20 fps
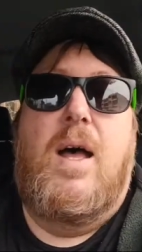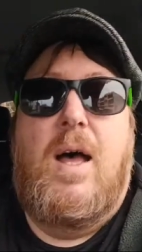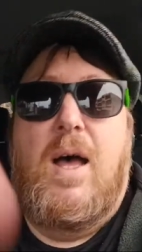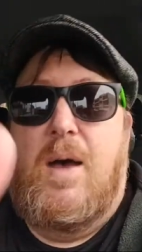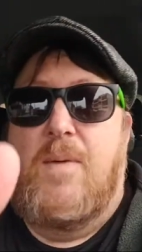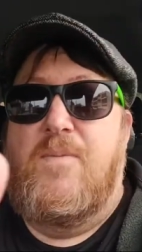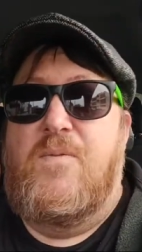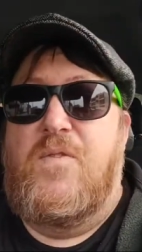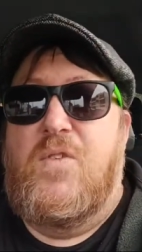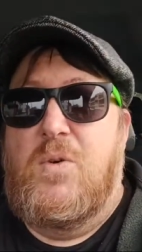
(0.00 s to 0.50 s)

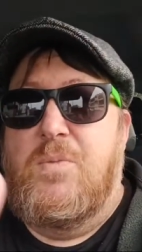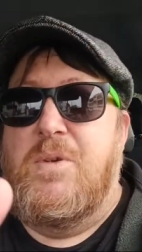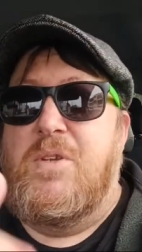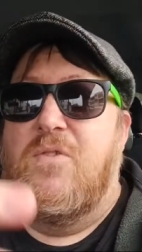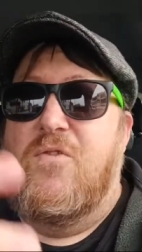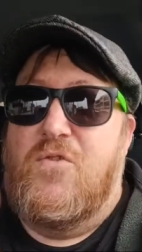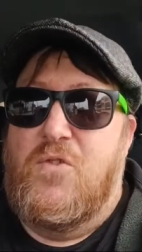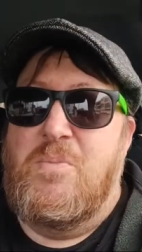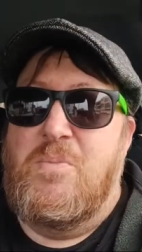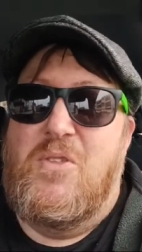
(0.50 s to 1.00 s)
I'm filming
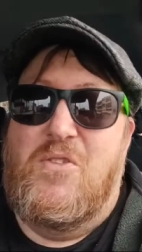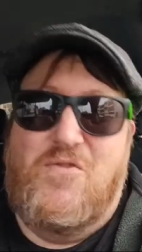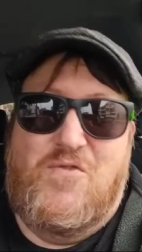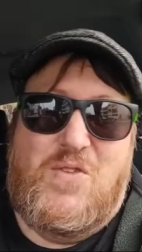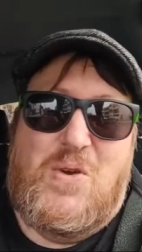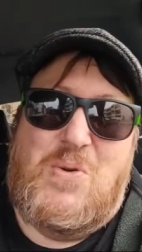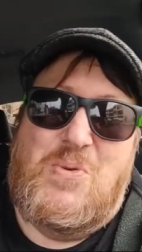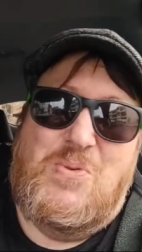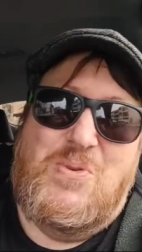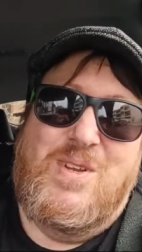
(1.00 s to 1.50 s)
from the
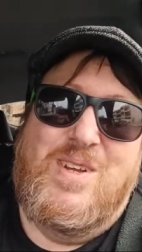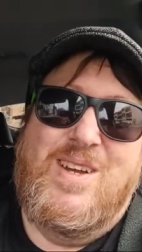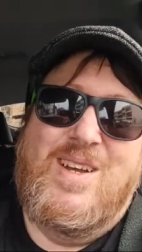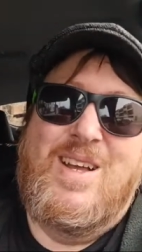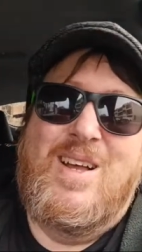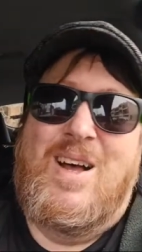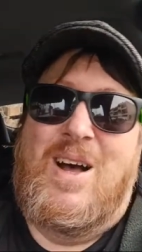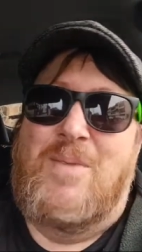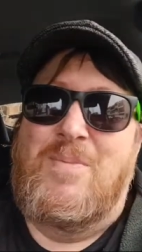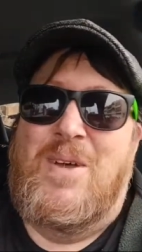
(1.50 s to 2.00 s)
phone.
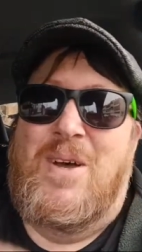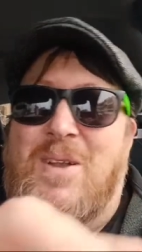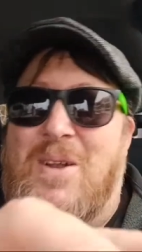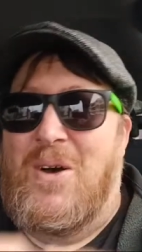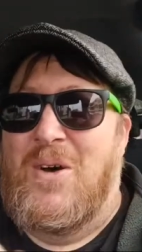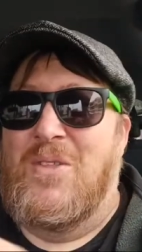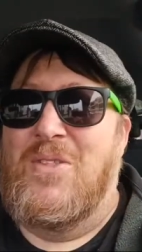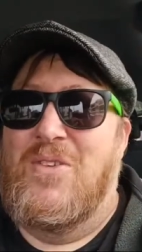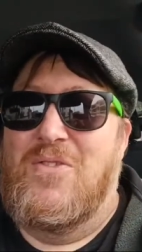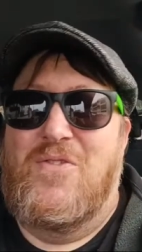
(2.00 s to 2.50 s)
I'm not
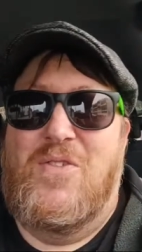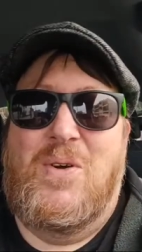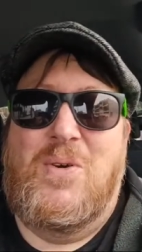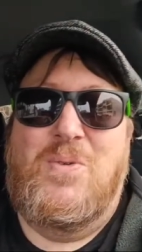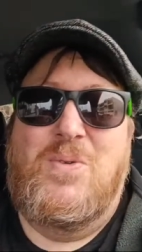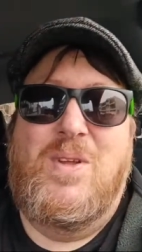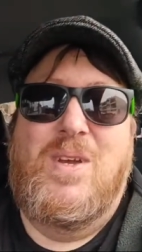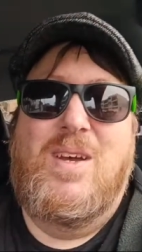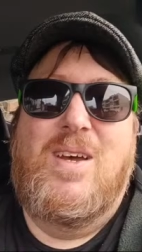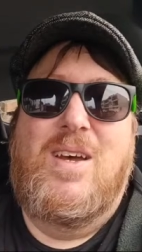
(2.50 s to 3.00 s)
on the
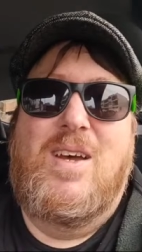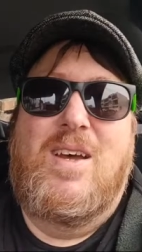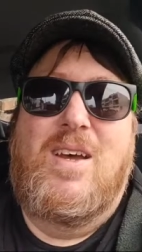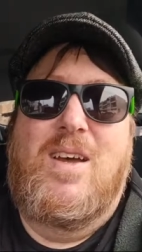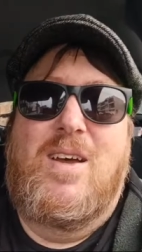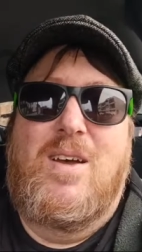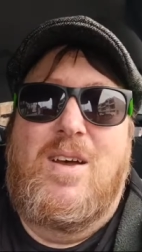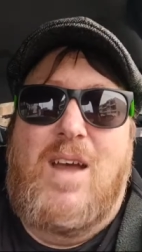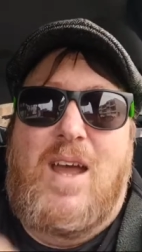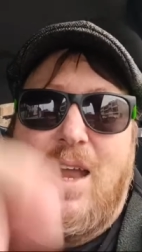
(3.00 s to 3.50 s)
phone,
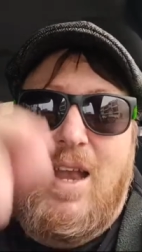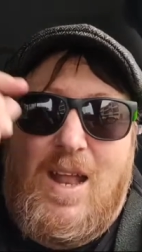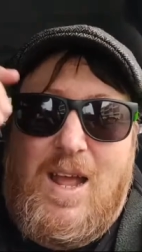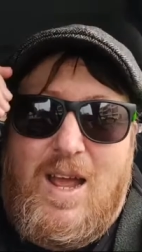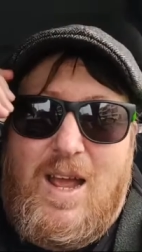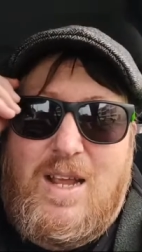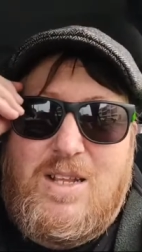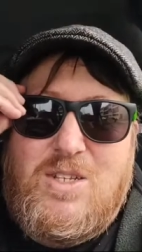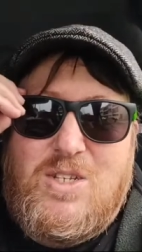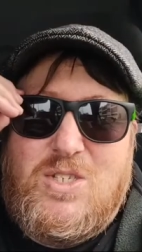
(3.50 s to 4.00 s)
and
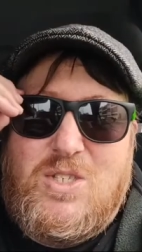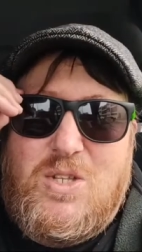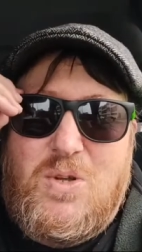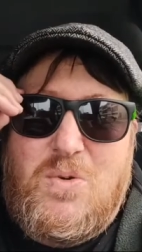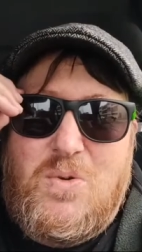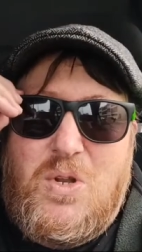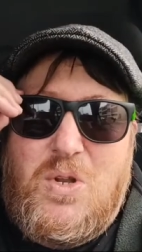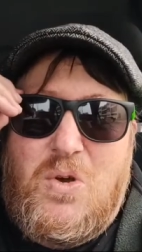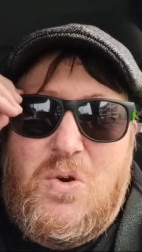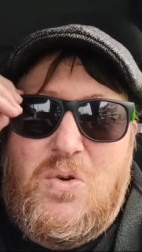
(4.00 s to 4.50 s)
I, I just
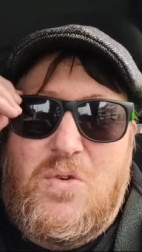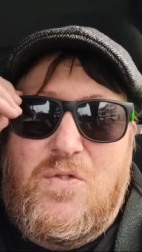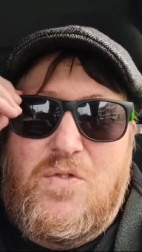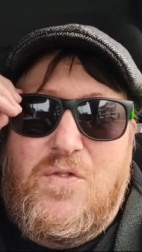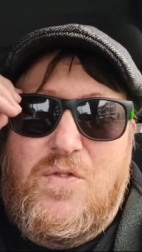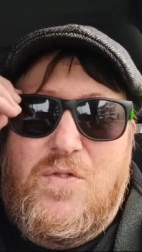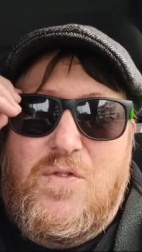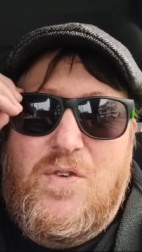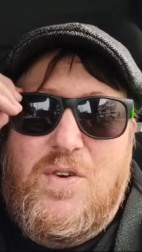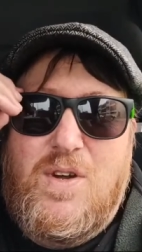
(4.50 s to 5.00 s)
don't know
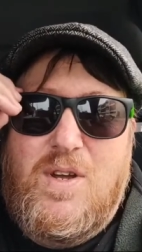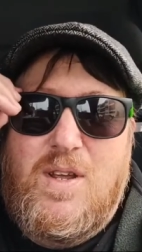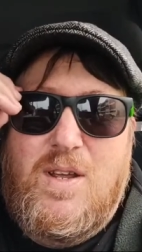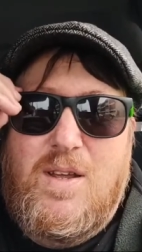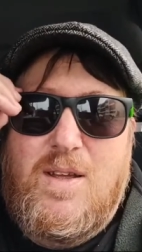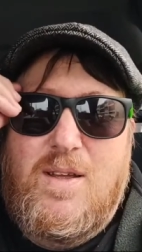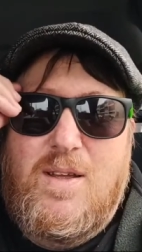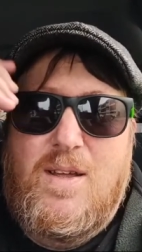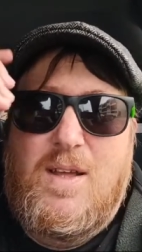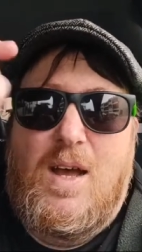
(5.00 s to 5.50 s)
if
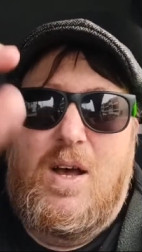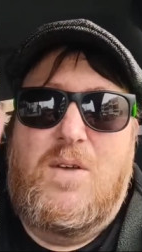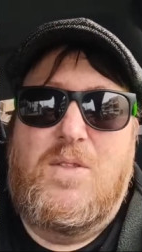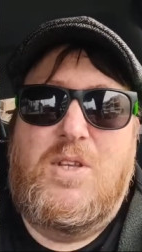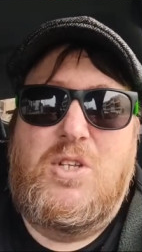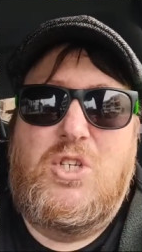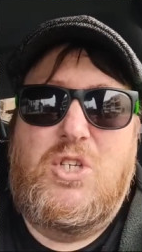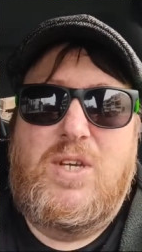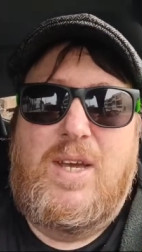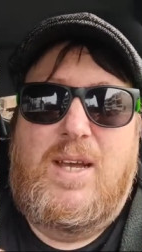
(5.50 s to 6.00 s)
how
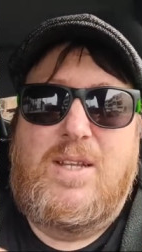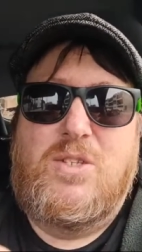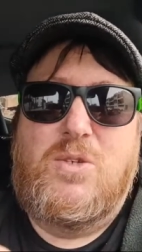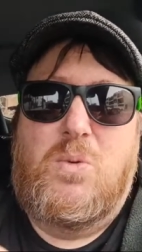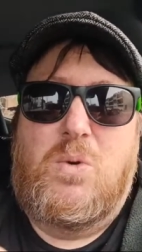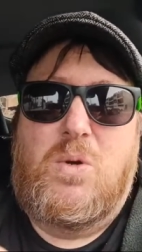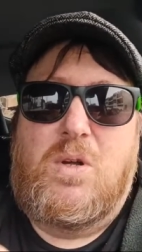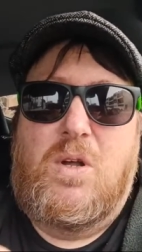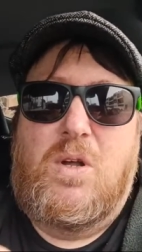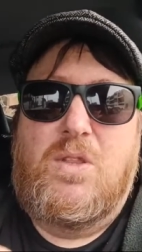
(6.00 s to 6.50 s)
the chats
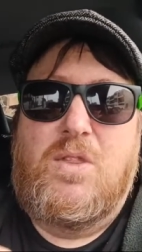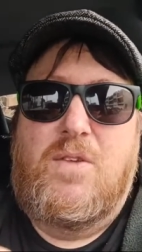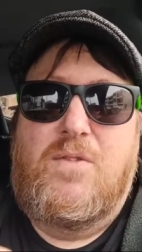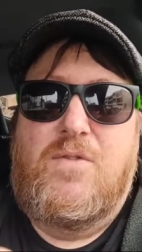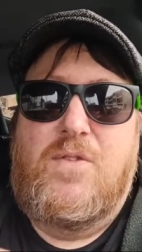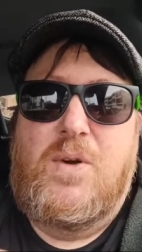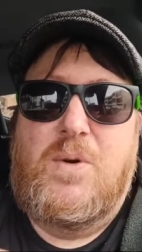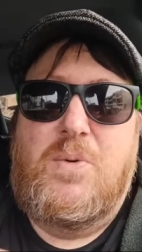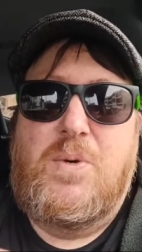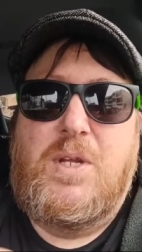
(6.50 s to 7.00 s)
work on the
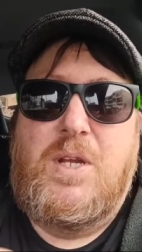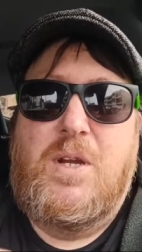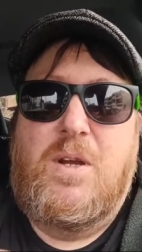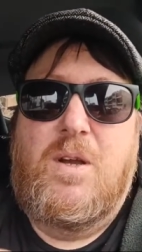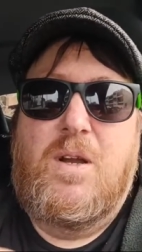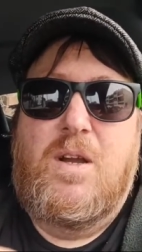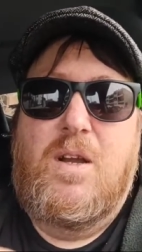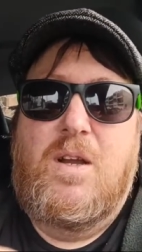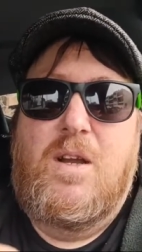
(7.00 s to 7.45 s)
phone here.